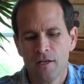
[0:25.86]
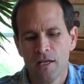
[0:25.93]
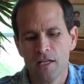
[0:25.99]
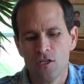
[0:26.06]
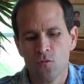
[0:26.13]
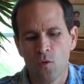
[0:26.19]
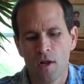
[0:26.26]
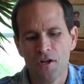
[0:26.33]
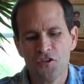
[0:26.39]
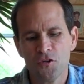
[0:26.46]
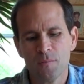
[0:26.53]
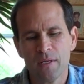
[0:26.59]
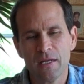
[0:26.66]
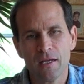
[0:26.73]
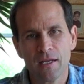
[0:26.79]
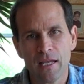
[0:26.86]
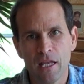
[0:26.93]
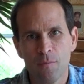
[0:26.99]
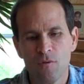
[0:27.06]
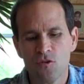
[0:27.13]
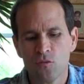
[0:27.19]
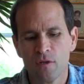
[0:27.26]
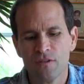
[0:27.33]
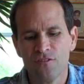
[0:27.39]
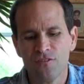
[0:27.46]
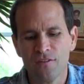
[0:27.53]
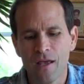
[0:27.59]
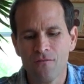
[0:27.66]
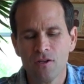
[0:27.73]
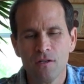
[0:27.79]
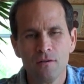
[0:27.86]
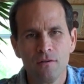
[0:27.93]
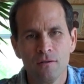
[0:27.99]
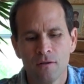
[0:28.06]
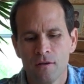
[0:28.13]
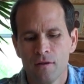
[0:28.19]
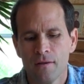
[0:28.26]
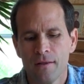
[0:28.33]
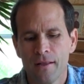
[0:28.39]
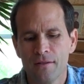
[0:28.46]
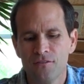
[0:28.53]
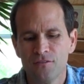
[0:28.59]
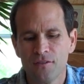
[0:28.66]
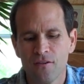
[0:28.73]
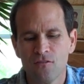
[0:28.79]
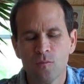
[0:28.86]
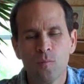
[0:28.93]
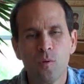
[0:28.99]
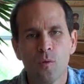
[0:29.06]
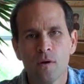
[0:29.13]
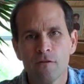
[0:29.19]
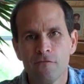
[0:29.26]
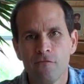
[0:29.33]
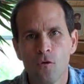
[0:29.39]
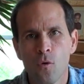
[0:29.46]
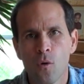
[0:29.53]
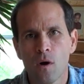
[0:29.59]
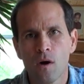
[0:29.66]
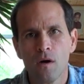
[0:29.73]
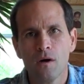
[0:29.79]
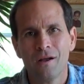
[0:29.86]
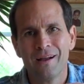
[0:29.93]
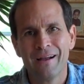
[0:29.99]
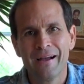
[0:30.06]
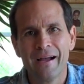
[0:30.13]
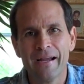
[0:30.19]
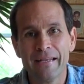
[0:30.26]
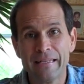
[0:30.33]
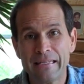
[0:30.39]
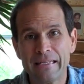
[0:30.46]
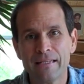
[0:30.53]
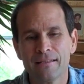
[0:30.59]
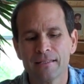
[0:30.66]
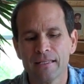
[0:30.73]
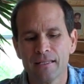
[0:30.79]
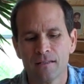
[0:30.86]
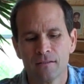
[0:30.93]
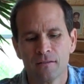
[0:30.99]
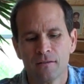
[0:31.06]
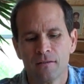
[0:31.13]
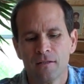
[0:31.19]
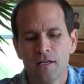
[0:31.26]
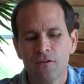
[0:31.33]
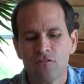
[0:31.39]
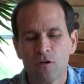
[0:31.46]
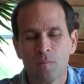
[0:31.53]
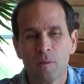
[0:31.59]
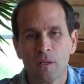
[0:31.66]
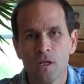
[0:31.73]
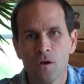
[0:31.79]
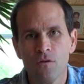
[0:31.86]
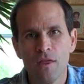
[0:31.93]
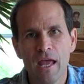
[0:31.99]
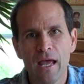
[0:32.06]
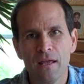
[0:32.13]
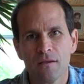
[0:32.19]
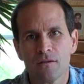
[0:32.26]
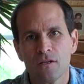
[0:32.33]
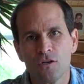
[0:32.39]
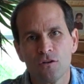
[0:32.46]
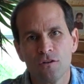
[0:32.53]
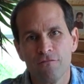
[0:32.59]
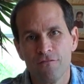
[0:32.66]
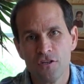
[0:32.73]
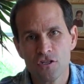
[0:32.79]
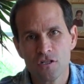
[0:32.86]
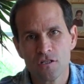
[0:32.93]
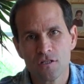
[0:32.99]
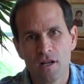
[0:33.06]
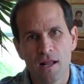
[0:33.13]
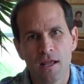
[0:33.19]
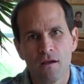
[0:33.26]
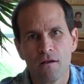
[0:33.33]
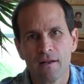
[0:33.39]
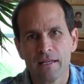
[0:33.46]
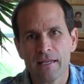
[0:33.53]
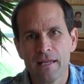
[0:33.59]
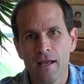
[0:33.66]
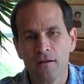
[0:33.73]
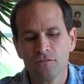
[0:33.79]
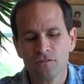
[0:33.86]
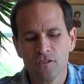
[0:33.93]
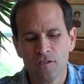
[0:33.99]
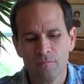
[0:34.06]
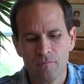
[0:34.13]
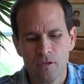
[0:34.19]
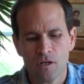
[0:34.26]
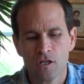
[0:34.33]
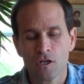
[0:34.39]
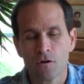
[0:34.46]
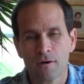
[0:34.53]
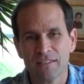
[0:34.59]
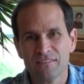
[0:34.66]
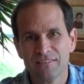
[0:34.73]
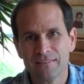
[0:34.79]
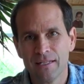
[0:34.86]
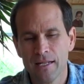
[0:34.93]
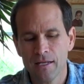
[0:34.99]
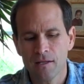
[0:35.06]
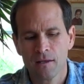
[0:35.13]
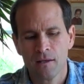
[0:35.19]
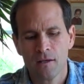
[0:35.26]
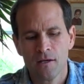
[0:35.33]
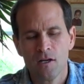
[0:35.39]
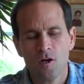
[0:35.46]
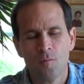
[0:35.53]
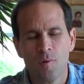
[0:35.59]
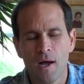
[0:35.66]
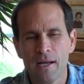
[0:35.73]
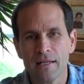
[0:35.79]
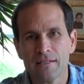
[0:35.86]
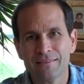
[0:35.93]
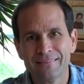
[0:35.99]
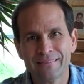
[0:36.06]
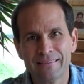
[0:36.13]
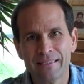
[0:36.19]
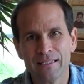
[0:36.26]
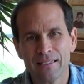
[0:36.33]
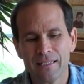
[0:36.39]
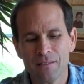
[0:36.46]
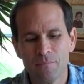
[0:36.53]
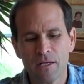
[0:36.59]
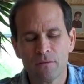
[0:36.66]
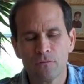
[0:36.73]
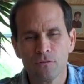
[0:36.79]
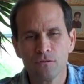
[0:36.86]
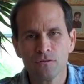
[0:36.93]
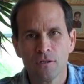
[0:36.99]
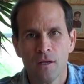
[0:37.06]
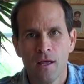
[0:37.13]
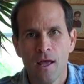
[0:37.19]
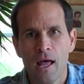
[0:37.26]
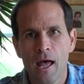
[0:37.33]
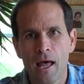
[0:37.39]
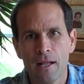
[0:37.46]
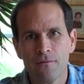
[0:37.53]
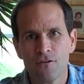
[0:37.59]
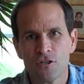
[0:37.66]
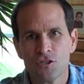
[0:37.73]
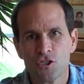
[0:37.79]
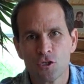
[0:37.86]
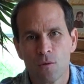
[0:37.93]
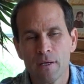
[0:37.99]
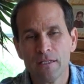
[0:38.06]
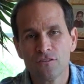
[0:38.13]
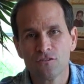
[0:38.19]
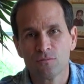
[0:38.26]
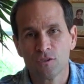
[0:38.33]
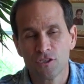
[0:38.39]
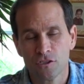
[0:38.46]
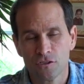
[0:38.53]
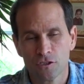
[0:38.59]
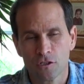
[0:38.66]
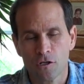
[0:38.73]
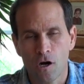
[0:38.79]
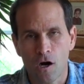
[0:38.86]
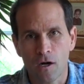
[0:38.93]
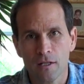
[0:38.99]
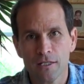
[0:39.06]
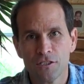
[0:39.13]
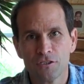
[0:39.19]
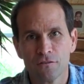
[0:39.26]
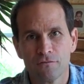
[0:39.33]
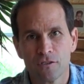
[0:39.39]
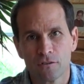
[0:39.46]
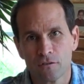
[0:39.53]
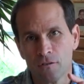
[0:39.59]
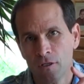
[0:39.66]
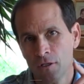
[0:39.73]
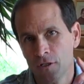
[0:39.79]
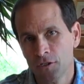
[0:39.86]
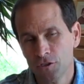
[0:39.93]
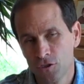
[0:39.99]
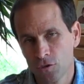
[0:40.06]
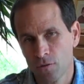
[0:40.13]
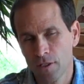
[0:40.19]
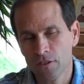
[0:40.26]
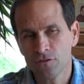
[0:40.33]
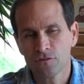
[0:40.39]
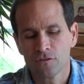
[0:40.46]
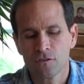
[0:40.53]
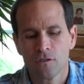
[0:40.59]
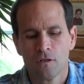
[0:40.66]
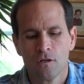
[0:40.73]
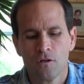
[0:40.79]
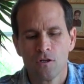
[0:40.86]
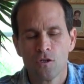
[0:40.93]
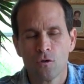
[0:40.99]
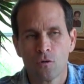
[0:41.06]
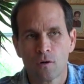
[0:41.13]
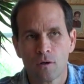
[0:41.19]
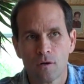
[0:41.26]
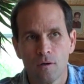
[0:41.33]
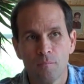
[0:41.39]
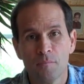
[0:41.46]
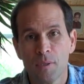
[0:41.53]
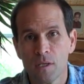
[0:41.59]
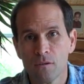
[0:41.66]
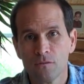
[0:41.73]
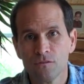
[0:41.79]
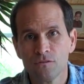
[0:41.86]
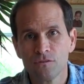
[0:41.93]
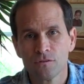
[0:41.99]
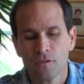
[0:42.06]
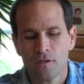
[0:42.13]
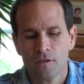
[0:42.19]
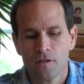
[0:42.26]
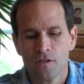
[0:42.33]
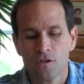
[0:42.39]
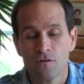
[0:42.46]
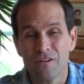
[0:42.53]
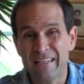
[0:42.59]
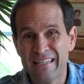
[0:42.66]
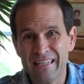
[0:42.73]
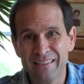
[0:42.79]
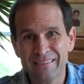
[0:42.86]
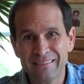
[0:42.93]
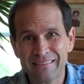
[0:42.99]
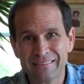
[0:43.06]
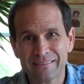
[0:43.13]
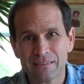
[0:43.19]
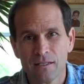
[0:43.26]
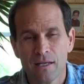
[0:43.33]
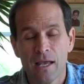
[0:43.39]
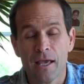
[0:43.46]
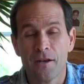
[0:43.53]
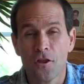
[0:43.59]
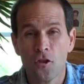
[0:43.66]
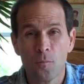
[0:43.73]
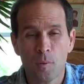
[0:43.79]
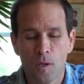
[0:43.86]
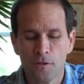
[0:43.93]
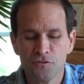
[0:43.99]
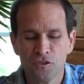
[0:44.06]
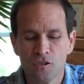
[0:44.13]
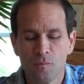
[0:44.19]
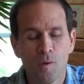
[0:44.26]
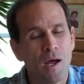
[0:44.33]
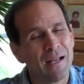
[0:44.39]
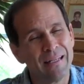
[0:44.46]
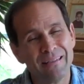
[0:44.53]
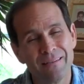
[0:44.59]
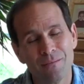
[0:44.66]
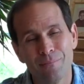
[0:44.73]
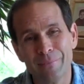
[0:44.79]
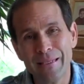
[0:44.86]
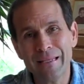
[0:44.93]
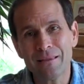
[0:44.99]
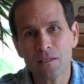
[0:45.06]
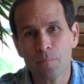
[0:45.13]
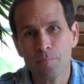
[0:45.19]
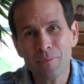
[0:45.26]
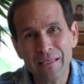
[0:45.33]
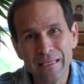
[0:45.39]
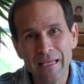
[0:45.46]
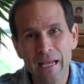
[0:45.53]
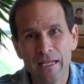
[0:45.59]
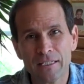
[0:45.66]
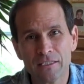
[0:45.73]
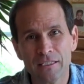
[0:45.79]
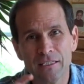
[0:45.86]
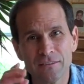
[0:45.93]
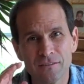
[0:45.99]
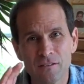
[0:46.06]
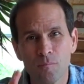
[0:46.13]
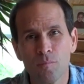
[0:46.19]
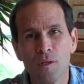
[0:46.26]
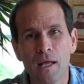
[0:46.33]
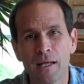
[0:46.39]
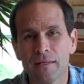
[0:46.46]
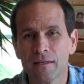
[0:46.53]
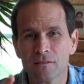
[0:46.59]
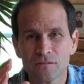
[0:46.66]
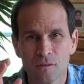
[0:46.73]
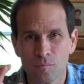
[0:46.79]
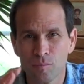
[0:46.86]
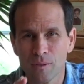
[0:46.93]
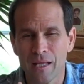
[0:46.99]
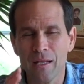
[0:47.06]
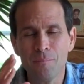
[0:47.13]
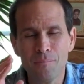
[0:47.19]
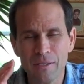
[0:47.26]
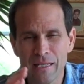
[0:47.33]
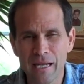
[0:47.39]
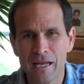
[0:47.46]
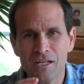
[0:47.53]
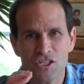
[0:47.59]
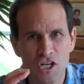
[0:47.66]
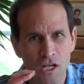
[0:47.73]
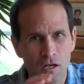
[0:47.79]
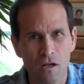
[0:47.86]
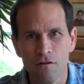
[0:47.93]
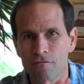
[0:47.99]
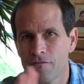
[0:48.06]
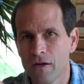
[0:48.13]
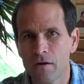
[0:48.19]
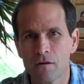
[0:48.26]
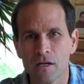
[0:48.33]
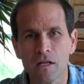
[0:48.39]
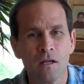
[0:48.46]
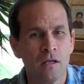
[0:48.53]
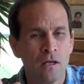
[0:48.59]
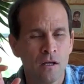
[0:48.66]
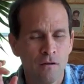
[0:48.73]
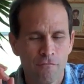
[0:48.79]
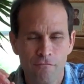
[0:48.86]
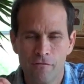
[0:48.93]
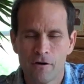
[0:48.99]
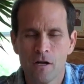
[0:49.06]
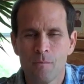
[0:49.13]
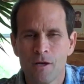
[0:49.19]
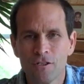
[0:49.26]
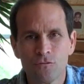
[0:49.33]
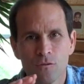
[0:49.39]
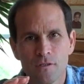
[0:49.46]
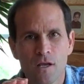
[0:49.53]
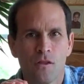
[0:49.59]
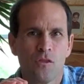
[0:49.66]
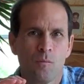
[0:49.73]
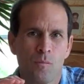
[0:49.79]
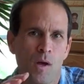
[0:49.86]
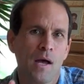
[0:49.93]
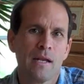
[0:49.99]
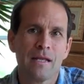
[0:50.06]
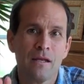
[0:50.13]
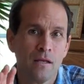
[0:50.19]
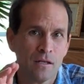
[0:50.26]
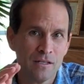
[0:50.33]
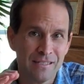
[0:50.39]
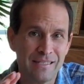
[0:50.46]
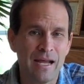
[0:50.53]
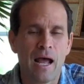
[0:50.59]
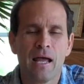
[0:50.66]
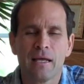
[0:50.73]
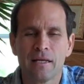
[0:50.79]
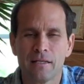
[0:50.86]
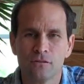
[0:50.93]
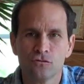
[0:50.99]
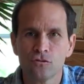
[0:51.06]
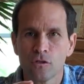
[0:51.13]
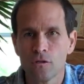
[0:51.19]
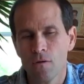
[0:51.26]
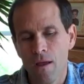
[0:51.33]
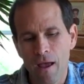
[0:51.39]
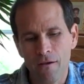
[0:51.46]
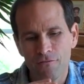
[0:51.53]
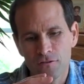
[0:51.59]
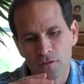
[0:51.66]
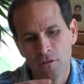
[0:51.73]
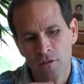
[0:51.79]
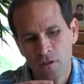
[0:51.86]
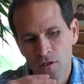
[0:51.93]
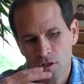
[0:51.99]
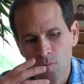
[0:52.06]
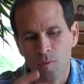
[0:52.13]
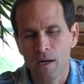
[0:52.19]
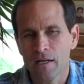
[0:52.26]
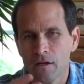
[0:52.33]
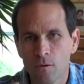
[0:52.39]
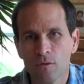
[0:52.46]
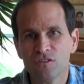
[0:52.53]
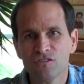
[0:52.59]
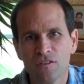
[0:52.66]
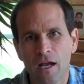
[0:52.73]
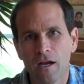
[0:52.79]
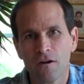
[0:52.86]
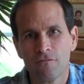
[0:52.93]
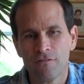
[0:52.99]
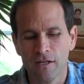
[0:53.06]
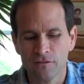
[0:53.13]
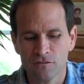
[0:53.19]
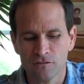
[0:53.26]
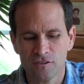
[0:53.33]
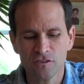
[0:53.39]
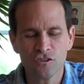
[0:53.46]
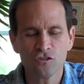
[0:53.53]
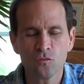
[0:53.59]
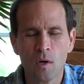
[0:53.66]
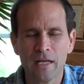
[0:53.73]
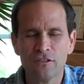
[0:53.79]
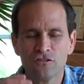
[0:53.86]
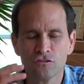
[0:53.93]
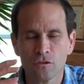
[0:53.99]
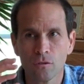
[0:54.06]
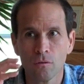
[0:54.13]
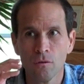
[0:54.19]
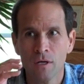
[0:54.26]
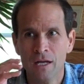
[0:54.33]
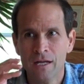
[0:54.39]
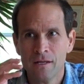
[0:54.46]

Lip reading: And you want it to be, again, between 7 and 7.4, ideally. If you're below that, you're deficient in ionic calcium, you're acidic, your body is stealing minerals out of your joints, which is your cartilage of your joints, your bones, your discs, and other parts of your body to meet the pH needs of the blood, because the blood pH cannot vary very much without the body dying. So you have to, the body always sacrifices. This is why it's so